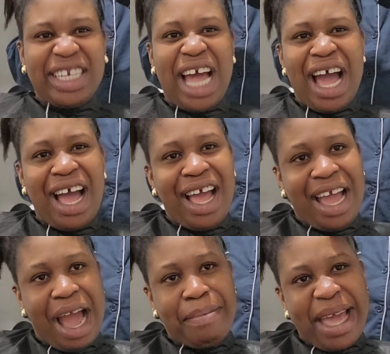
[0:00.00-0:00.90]
we comb the
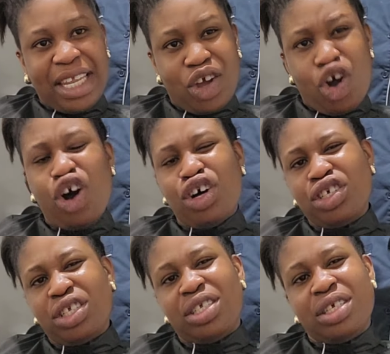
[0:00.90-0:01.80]
hair was
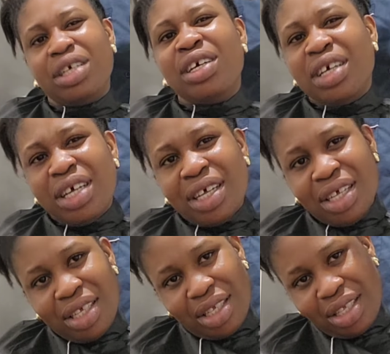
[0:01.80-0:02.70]
pulling off. Like, I
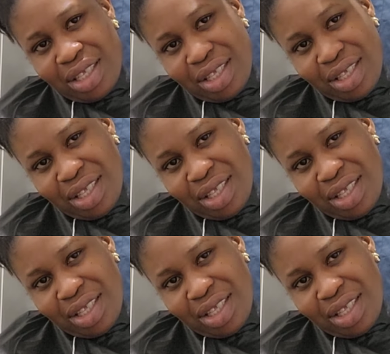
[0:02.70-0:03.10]
was shocked.